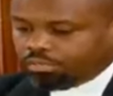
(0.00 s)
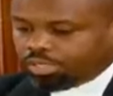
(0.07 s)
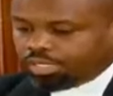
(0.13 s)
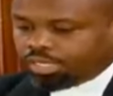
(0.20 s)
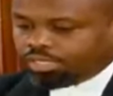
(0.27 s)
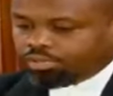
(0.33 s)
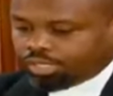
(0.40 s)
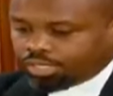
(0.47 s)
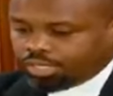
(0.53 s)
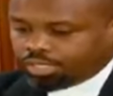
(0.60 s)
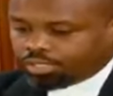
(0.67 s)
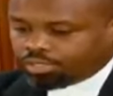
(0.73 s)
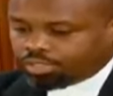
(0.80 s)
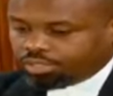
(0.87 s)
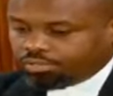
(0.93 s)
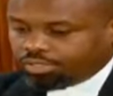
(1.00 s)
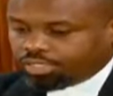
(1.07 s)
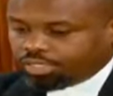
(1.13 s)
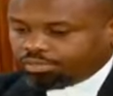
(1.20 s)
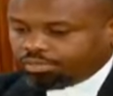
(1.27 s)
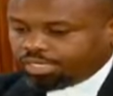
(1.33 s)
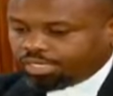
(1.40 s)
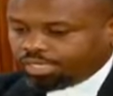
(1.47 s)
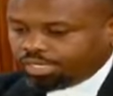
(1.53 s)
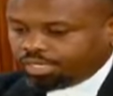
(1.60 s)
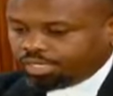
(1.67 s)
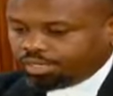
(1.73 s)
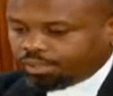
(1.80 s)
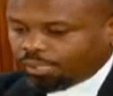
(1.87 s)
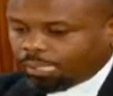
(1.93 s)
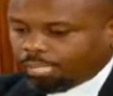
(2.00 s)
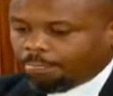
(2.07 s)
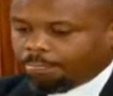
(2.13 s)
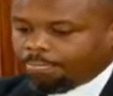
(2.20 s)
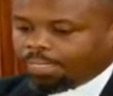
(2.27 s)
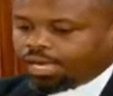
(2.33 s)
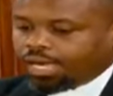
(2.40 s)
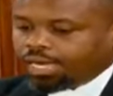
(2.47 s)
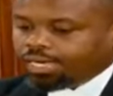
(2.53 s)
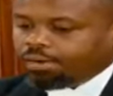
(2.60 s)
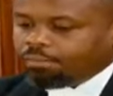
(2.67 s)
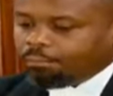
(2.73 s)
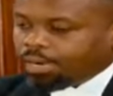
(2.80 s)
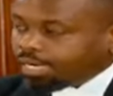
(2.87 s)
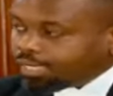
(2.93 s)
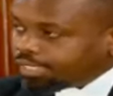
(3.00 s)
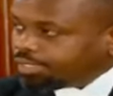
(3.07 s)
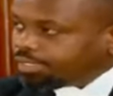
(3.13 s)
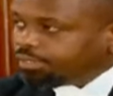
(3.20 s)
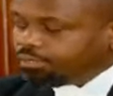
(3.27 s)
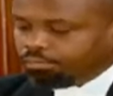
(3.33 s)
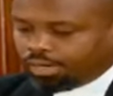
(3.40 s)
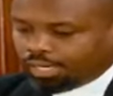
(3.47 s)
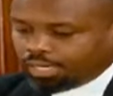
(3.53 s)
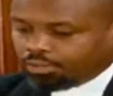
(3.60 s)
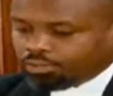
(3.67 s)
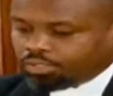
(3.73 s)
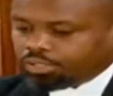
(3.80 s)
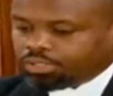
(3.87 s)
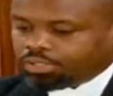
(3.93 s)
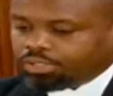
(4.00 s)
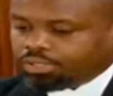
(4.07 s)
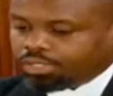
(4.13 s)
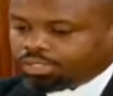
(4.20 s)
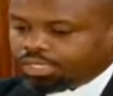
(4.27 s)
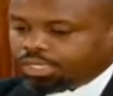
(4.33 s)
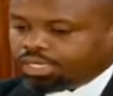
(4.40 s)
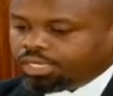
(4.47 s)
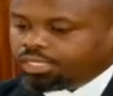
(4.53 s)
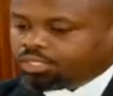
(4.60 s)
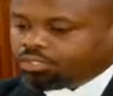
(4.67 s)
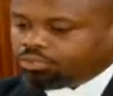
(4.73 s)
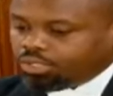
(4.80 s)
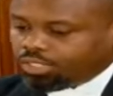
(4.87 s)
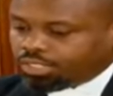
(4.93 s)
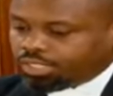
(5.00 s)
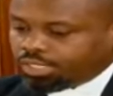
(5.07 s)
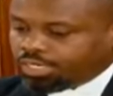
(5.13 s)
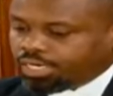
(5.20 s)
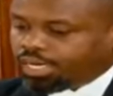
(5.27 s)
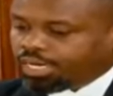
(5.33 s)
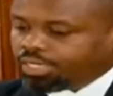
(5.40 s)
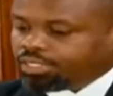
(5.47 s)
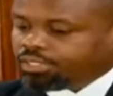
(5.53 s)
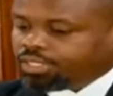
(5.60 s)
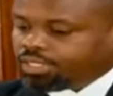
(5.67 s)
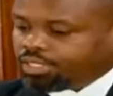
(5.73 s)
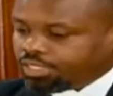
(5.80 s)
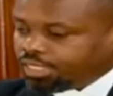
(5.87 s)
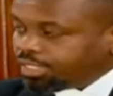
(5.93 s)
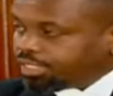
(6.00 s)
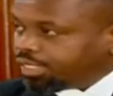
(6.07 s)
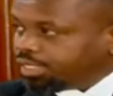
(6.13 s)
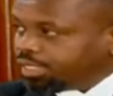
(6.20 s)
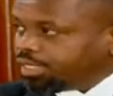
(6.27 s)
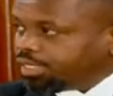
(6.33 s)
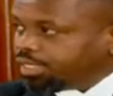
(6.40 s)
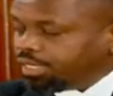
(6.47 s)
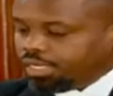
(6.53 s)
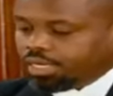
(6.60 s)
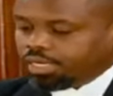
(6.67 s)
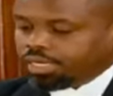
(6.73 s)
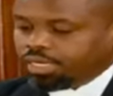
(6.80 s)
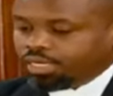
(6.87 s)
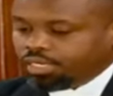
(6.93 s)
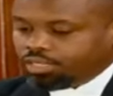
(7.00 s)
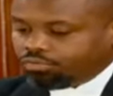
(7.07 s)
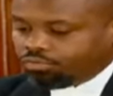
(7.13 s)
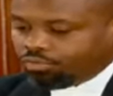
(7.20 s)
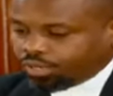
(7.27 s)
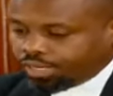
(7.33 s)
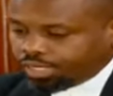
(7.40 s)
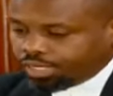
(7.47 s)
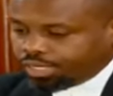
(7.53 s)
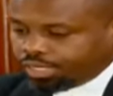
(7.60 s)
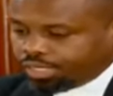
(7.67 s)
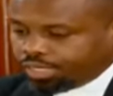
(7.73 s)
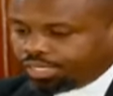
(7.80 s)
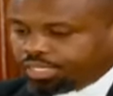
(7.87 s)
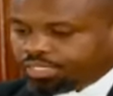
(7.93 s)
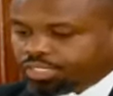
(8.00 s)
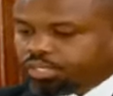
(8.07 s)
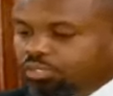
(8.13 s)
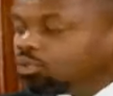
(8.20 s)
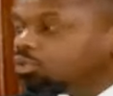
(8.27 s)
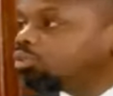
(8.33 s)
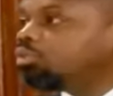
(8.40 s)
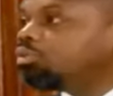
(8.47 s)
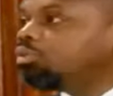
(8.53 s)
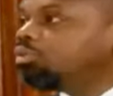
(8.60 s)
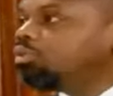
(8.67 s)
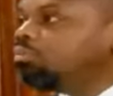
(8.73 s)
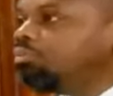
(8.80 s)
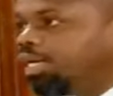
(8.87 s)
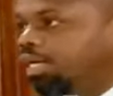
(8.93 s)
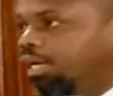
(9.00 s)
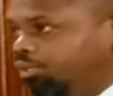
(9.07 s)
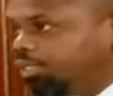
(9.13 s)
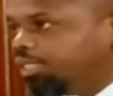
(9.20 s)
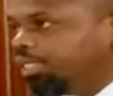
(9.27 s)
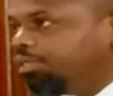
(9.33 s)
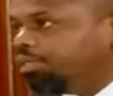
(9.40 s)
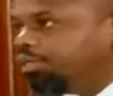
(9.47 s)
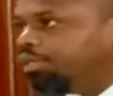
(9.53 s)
But at Regulation 77E, an unmarked ballot is treated as rejected and is void and shall not be counted